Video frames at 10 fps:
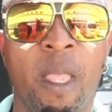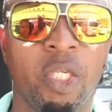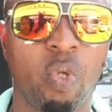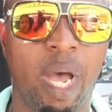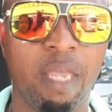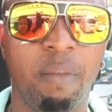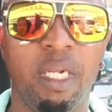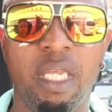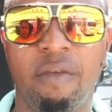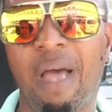So I
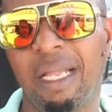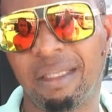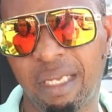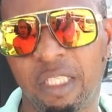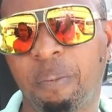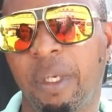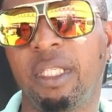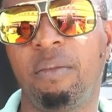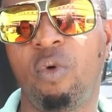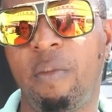believe at this
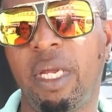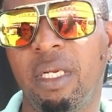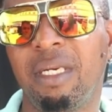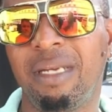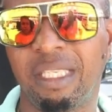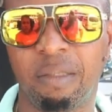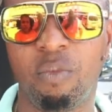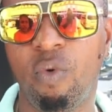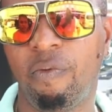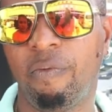present moment, this
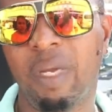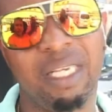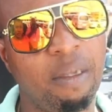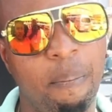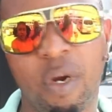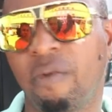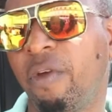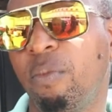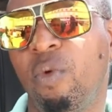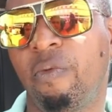move is a
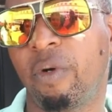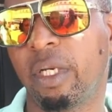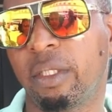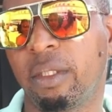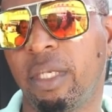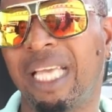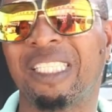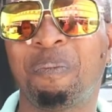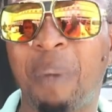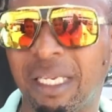perfect move for us,
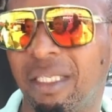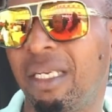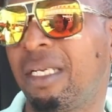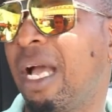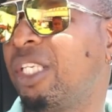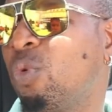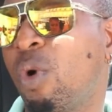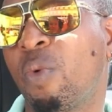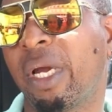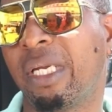especially the guys
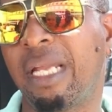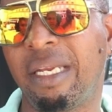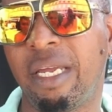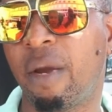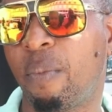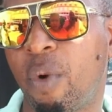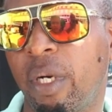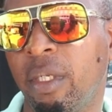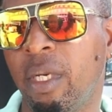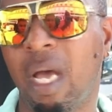who are working at the
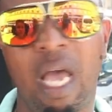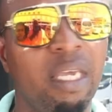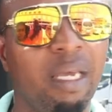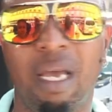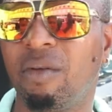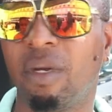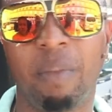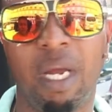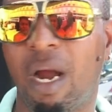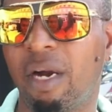airport. I, I
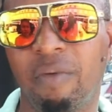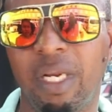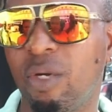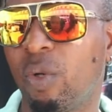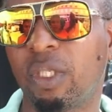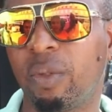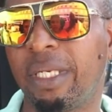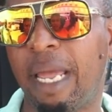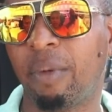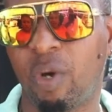my heart really goes out
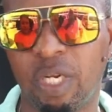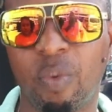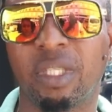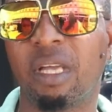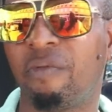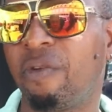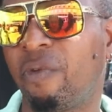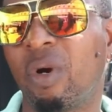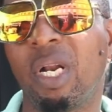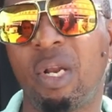to them because they were suffering
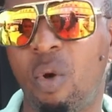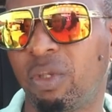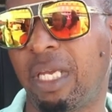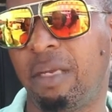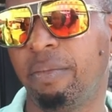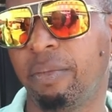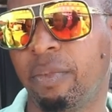for a long time.